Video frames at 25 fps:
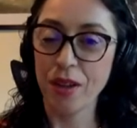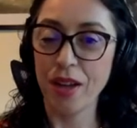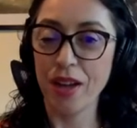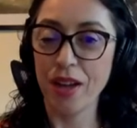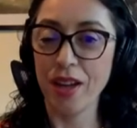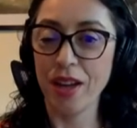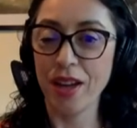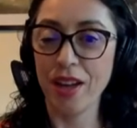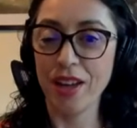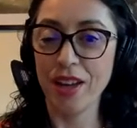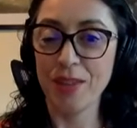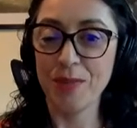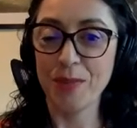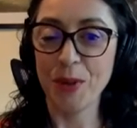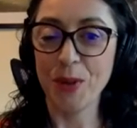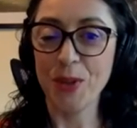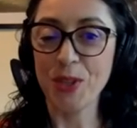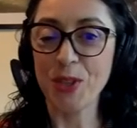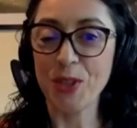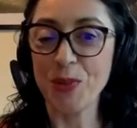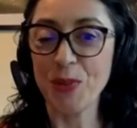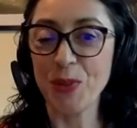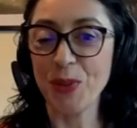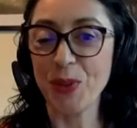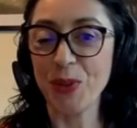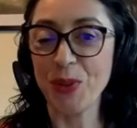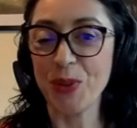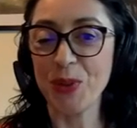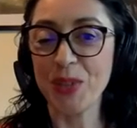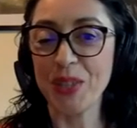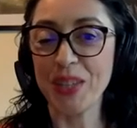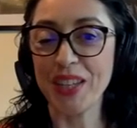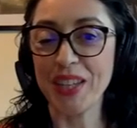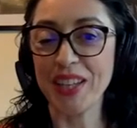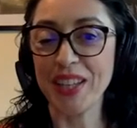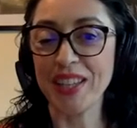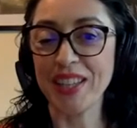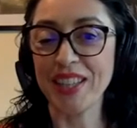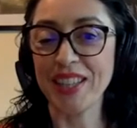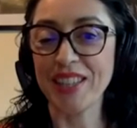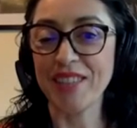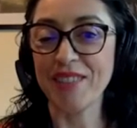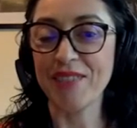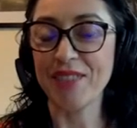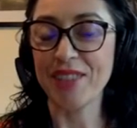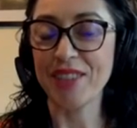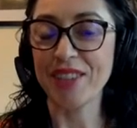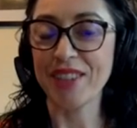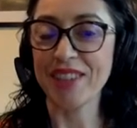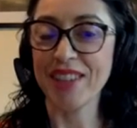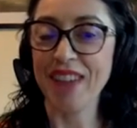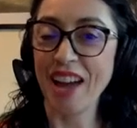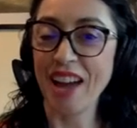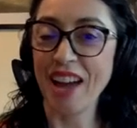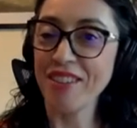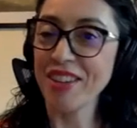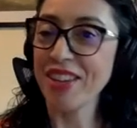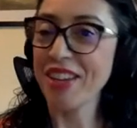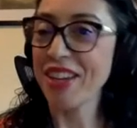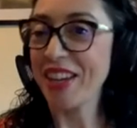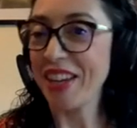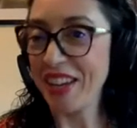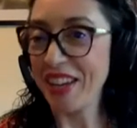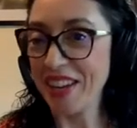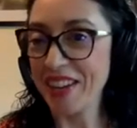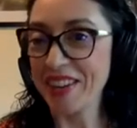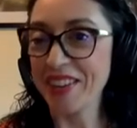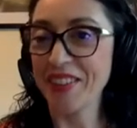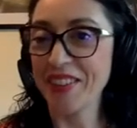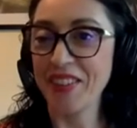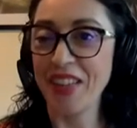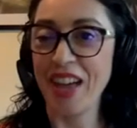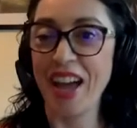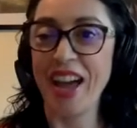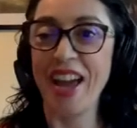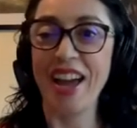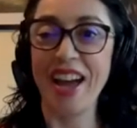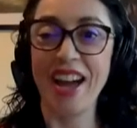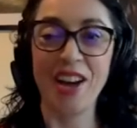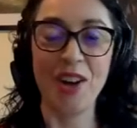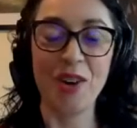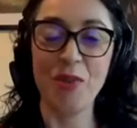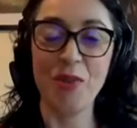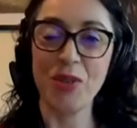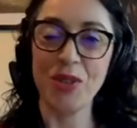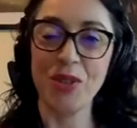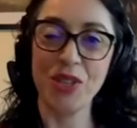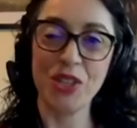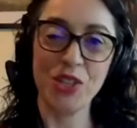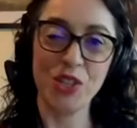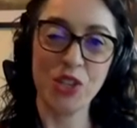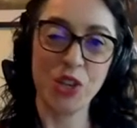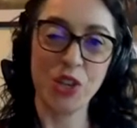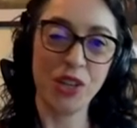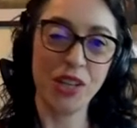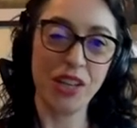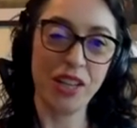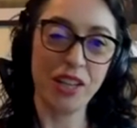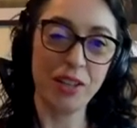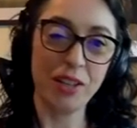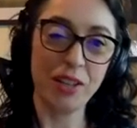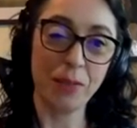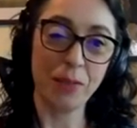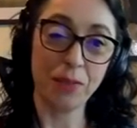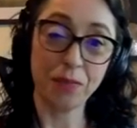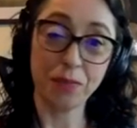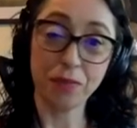uh, it's possible to see the different diving gear. I, I always enjoyed it.